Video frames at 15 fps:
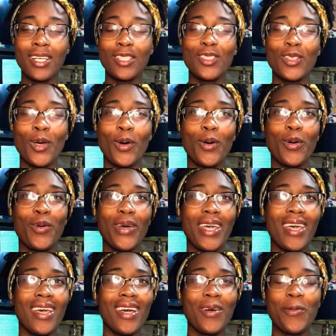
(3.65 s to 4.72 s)
So
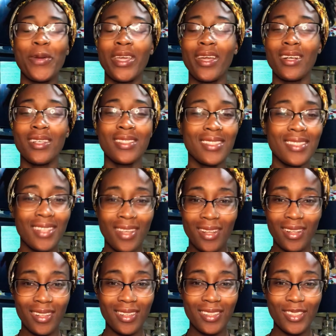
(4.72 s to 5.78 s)
we are
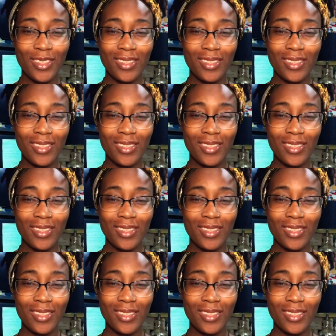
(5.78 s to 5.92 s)
still